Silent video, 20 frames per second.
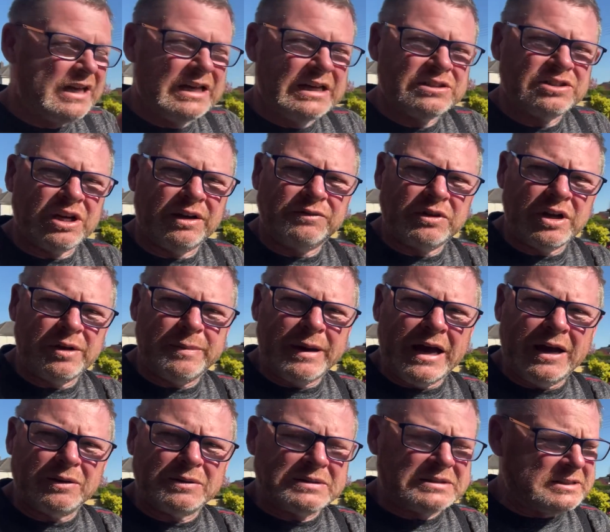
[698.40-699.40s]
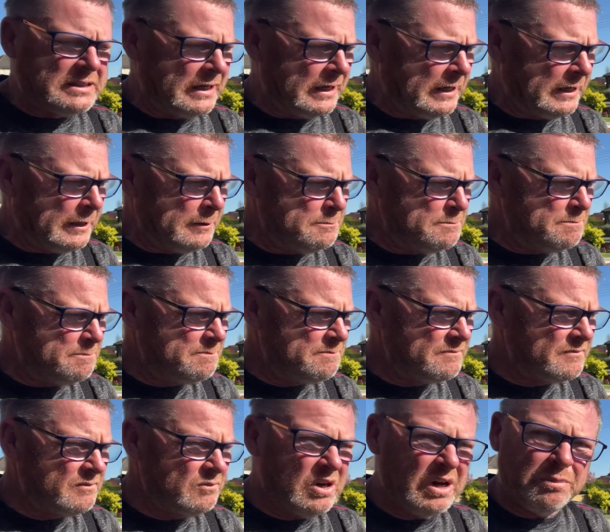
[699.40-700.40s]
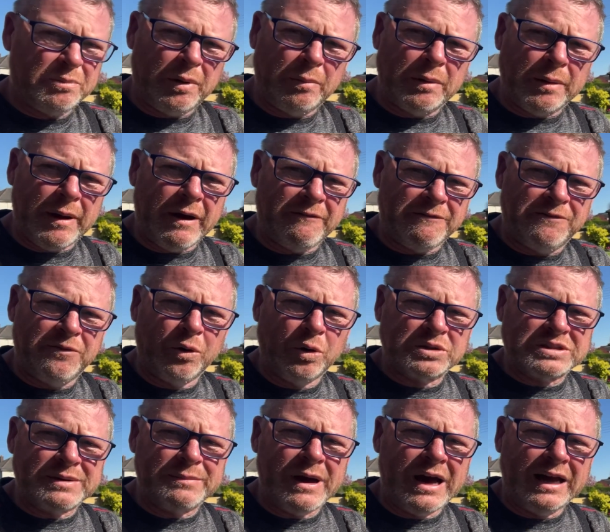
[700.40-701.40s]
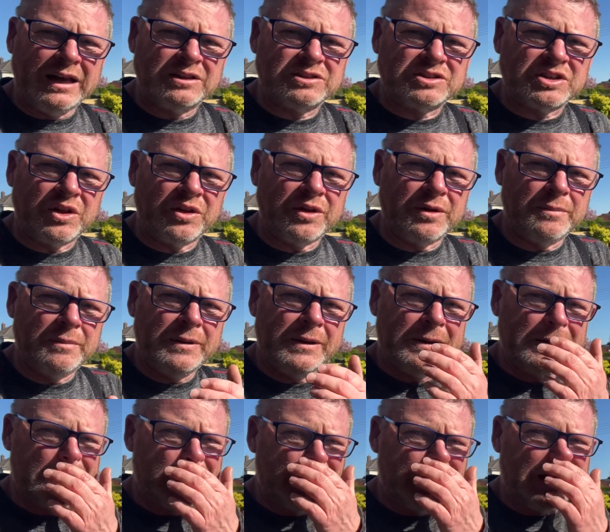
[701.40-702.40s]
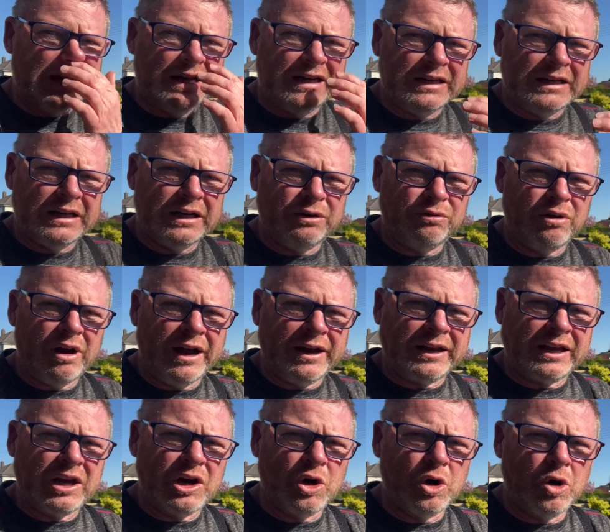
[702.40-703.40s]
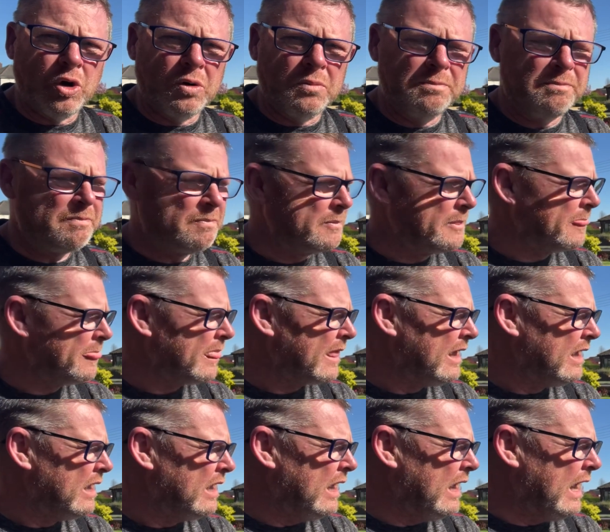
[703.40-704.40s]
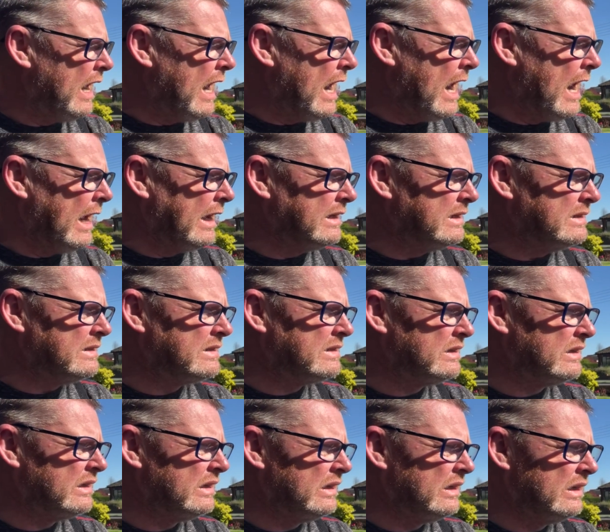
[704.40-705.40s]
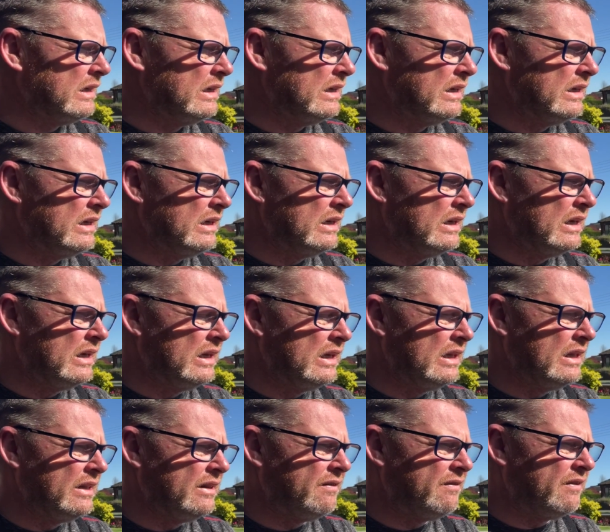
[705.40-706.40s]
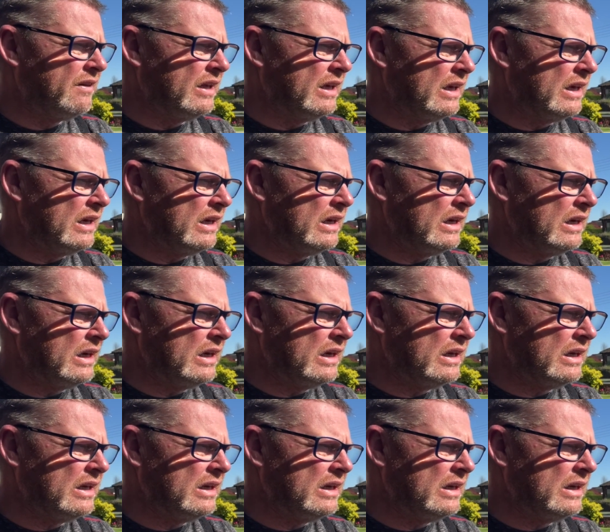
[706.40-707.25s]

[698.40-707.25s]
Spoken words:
So I've done about well, probably about 40 miles on them riding home, and the